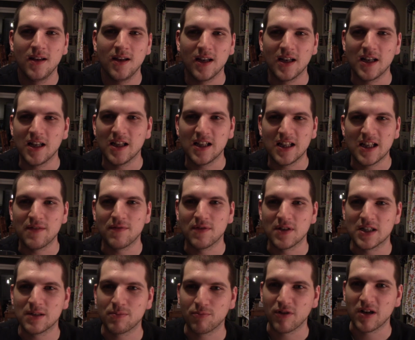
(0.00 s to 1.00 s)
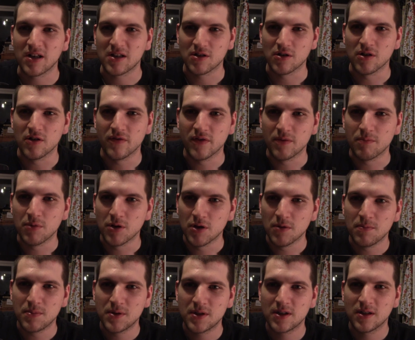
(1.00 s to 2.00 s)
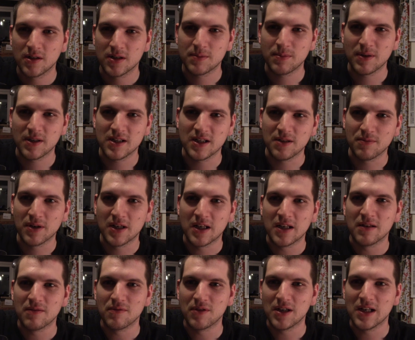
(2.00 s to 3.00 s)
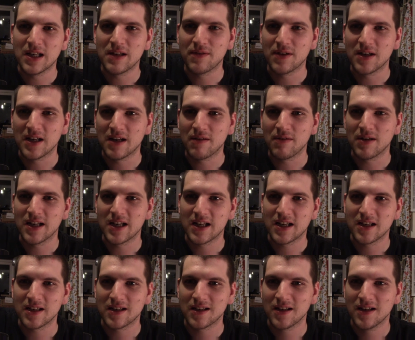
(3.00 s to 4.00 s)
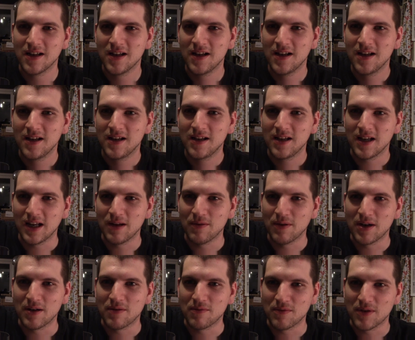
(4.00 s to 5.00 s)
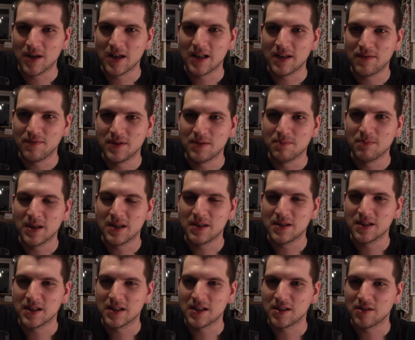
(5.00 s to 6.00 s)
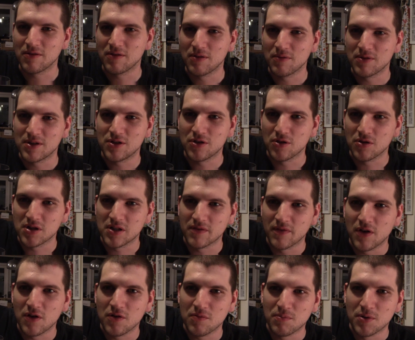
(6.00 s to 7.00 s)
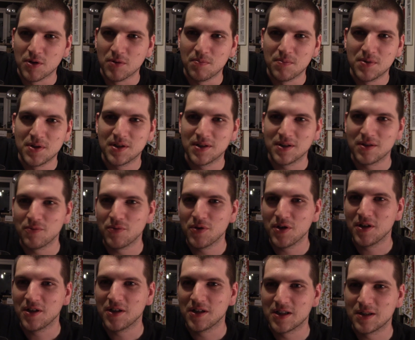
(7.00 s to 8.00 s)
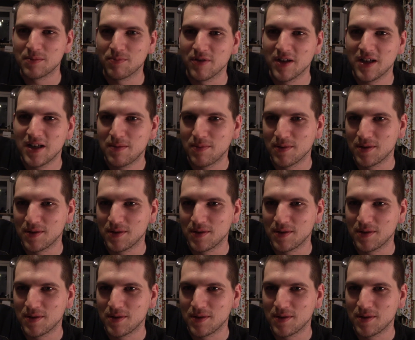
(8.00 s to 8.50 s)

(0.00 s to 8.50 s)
and it'll even spread to other pubs, especially when you live in an area like when I, lived in Manchester and it was Joseph Holt pubs, the word had spread